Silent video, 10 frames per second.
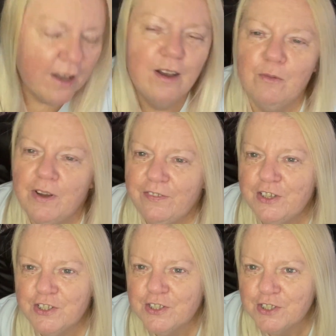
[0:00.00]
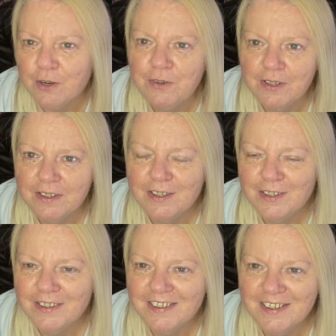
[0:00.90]
what if you just don't?
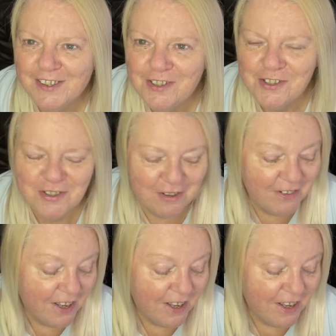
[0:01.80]
You just don't